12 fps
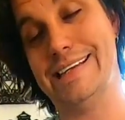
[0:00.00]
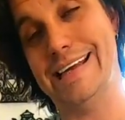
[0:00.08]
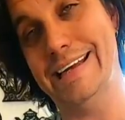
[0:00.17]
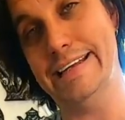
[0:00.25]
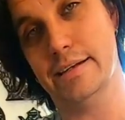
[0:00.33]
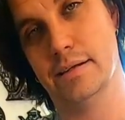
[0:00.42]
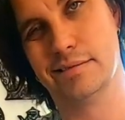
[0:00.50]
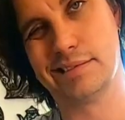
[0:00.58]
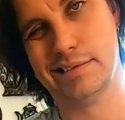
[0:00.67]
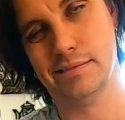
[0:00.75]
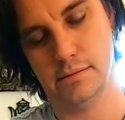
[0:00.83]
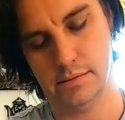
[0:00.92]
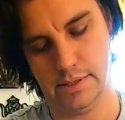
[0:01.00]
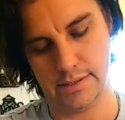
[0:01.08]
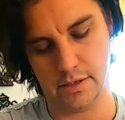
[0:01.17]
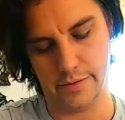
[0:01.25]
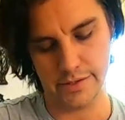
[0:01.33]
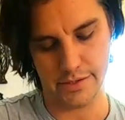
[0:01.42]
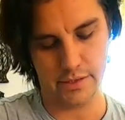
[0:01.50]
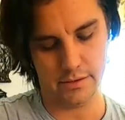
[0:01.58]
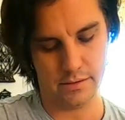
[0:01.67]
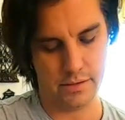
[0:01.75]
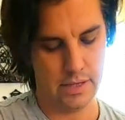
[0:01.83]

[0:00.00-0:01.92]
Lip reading: to eat it. It's always good.